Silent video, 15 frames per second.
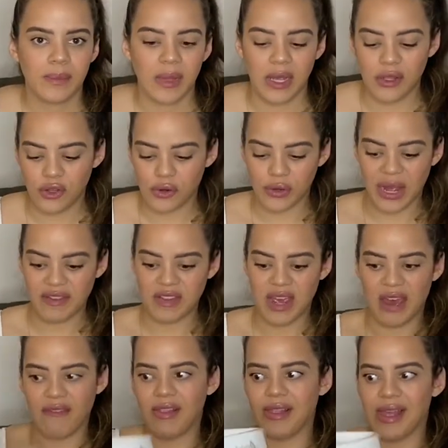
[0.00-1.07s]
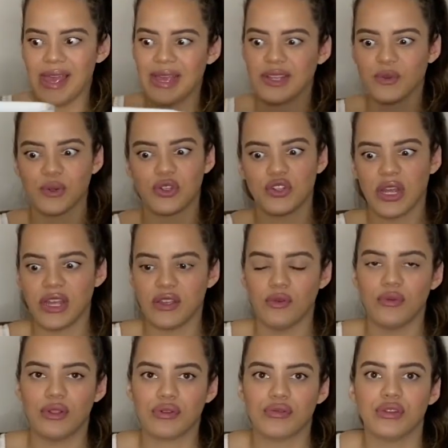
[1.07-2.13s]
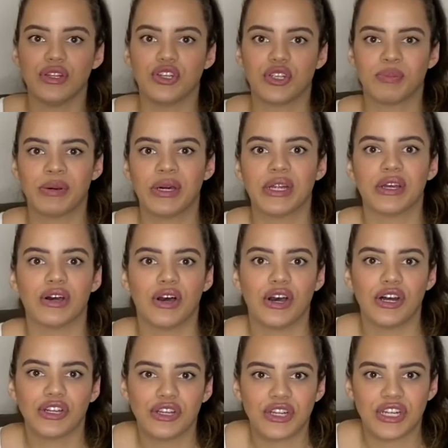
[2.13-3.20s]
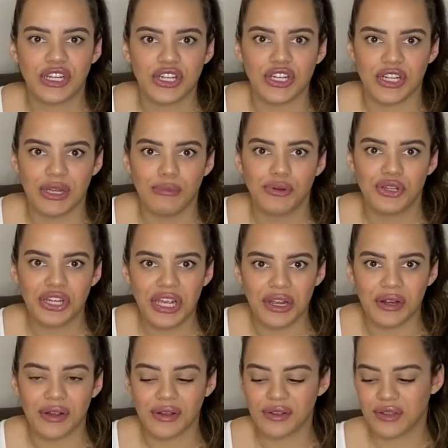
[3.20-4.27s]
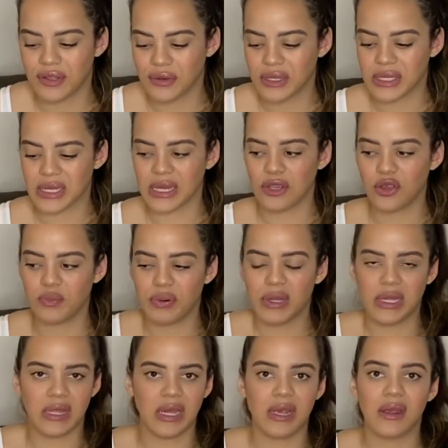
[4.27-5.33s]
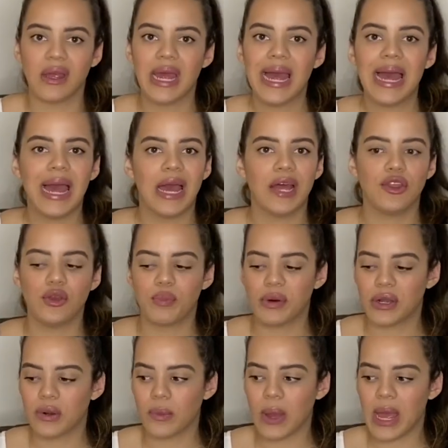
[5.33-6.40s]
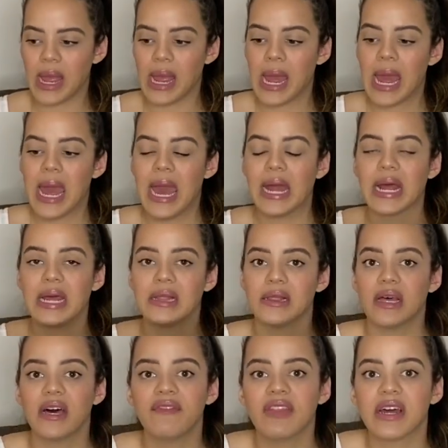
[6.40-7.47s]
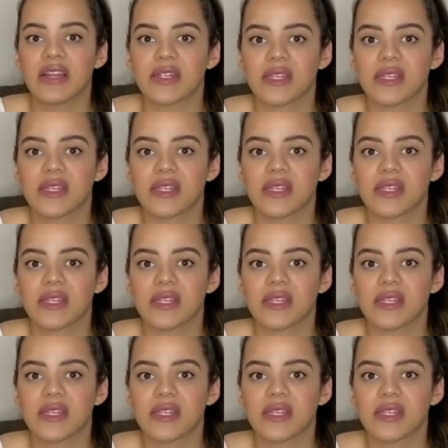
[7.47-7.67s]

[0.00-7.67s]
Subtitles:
and you don't have to have the legs where you literally just put it on your kitchen table chair. So it's like you put it there and then you put it away. And I love that it's